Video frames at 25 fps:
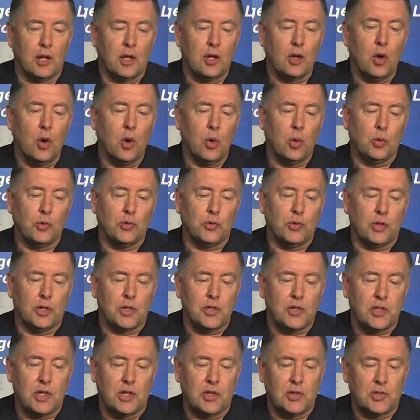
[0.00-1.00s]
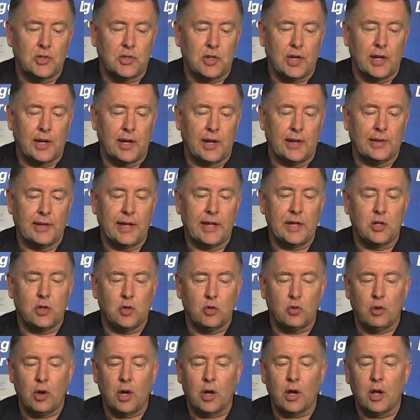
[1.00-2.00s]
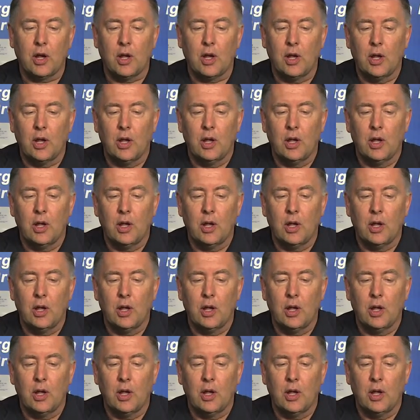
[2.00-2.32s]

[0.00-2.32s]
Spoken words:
Colt, a cell site on light truck.